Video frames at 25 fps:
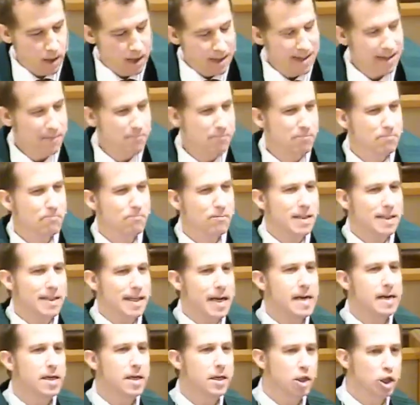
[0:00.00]
You know, we
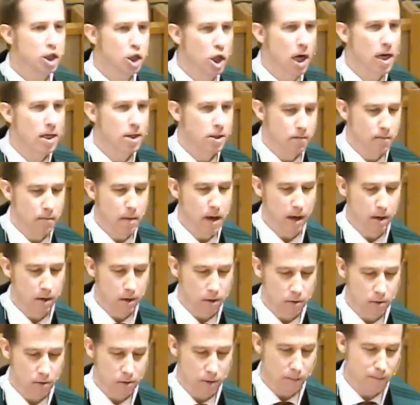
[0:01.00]
tend to judge
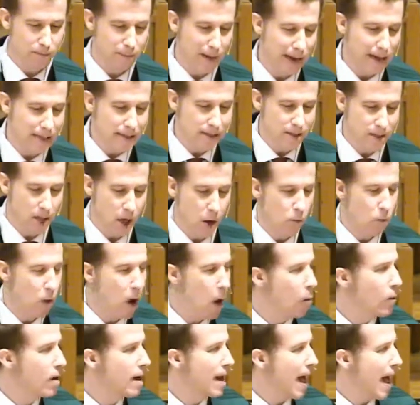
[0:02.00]
miracles based on
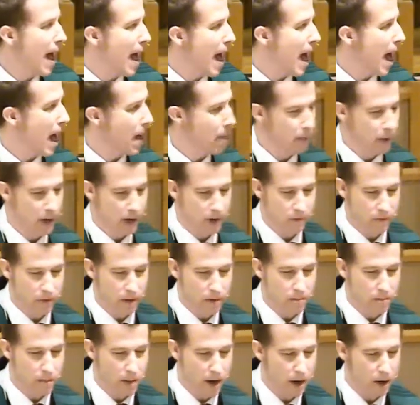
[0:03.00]
what would happen if
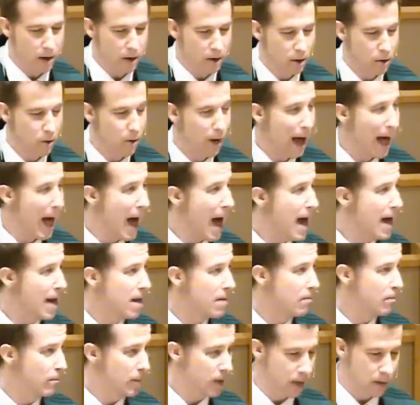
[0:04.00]
the miracle
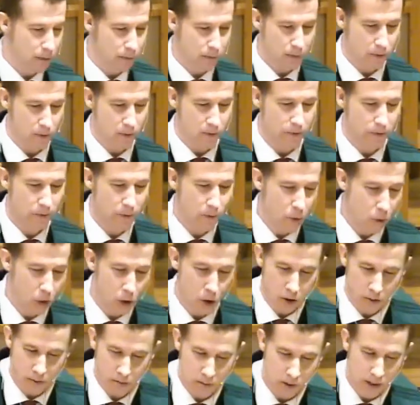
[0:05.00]
hadn't been
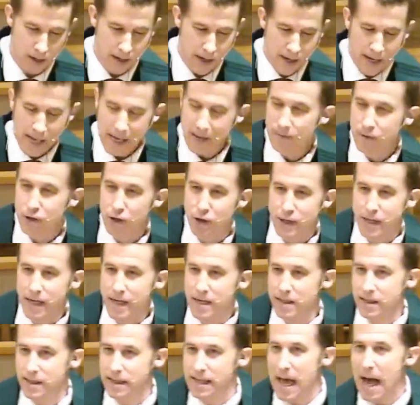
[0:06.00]
performed. If
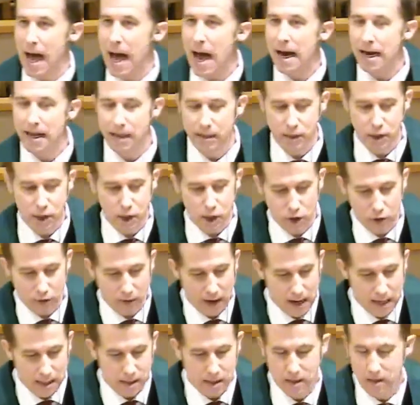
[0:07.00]
Jesus hadn't
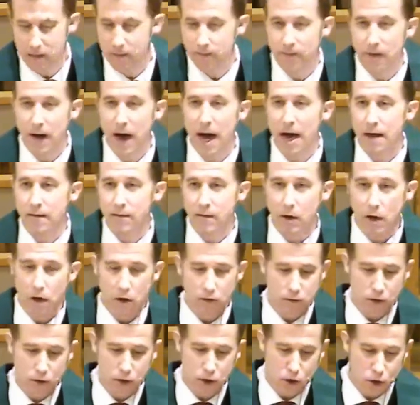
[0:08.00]
stretched the 5
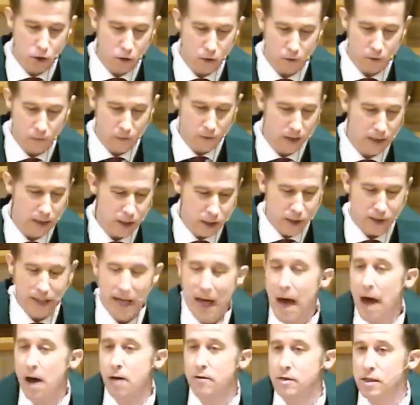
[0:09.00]
loaves and 2 fish,
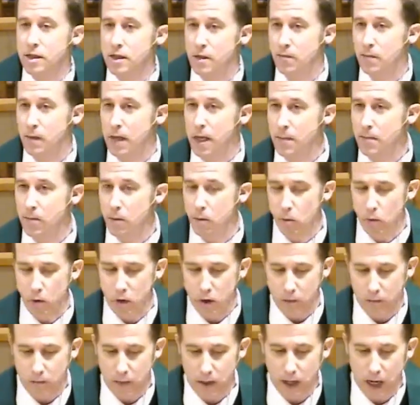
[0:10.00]
thousands of people
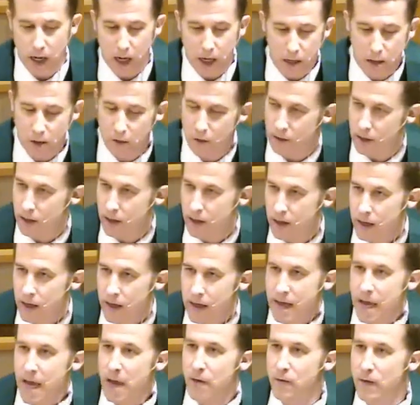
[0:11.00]
would have been hungry.
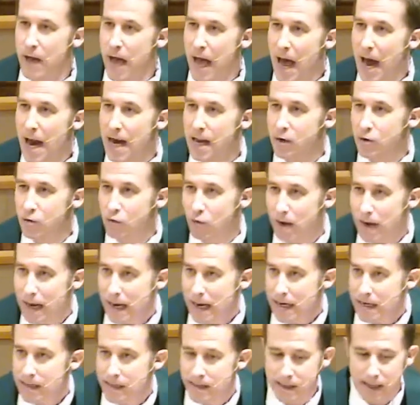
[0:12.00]
If he hadn't
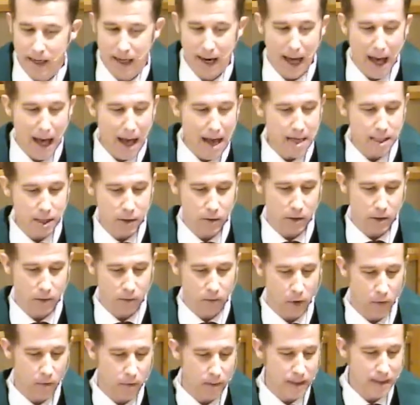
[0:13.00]
raised Lazarus
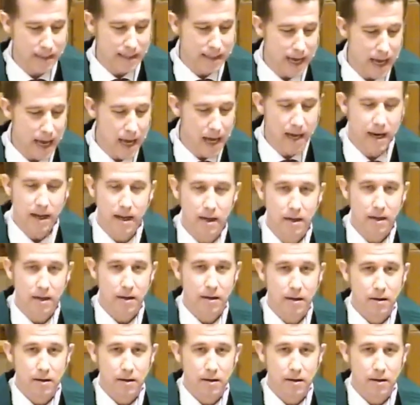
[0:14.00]
from the dead,